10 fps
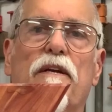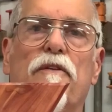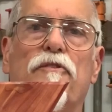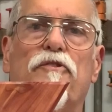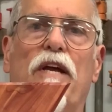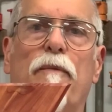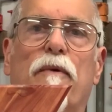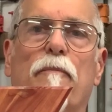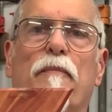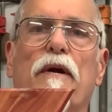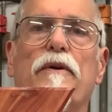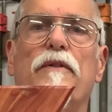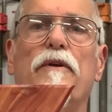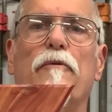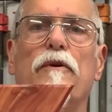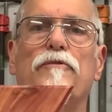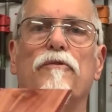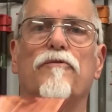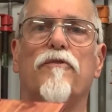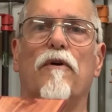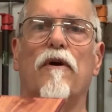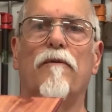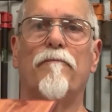of the shape compared to the original star.